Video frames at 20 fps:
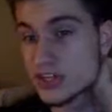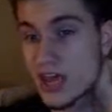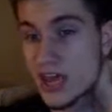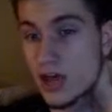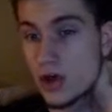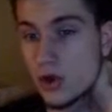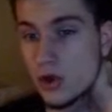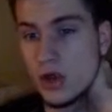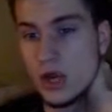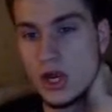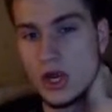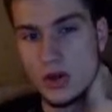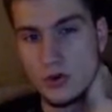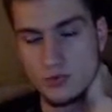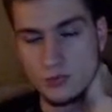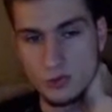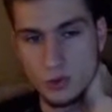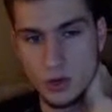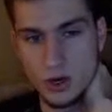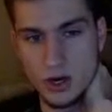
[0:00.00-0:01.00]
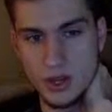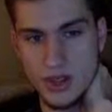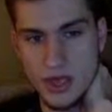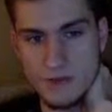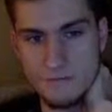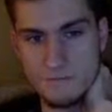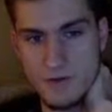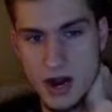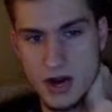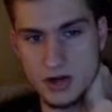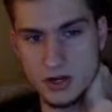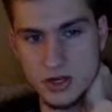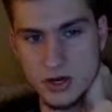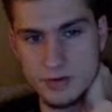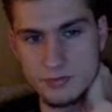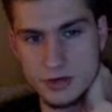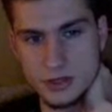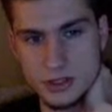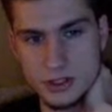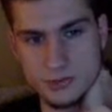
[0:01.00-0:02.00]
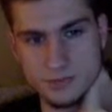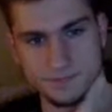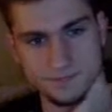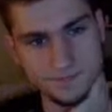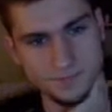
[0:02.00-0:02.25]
Tail for that fire coverage.